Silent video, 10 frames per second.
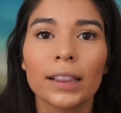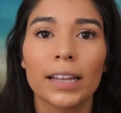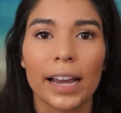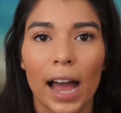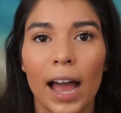
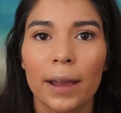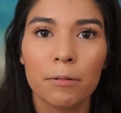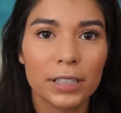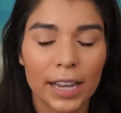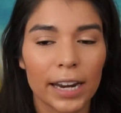Like, I
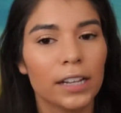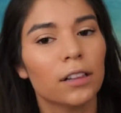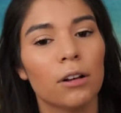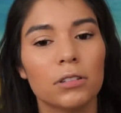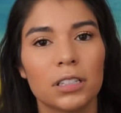was getting
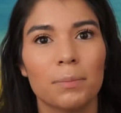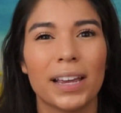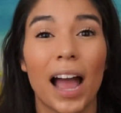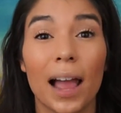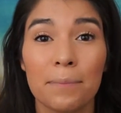close to
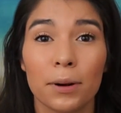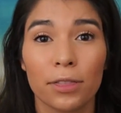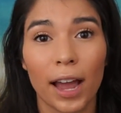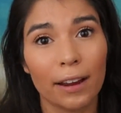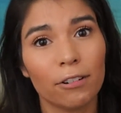being
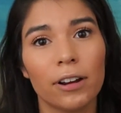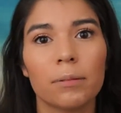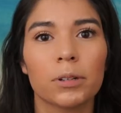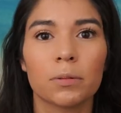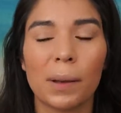
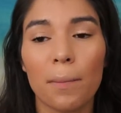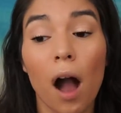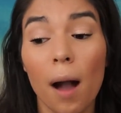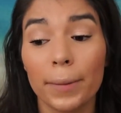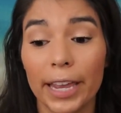hypothyroid, which my
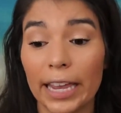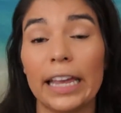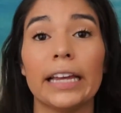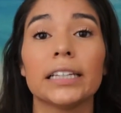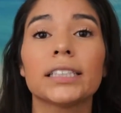mom
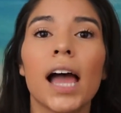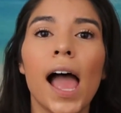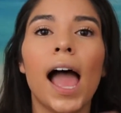is,